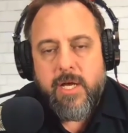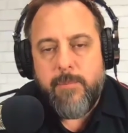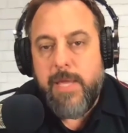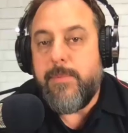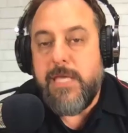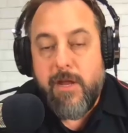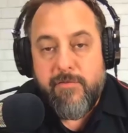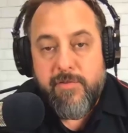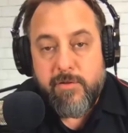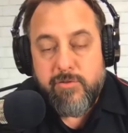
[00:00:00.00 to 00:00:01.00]
maybe air
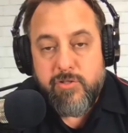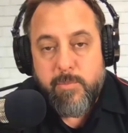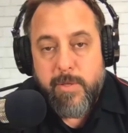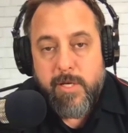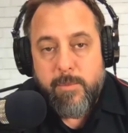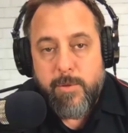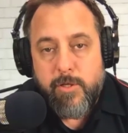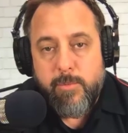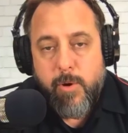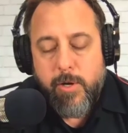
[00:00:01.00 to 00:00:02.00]
filters, depending
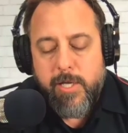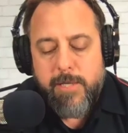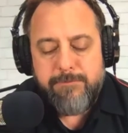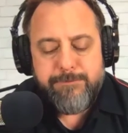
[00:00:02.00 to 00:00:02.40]
upon your market,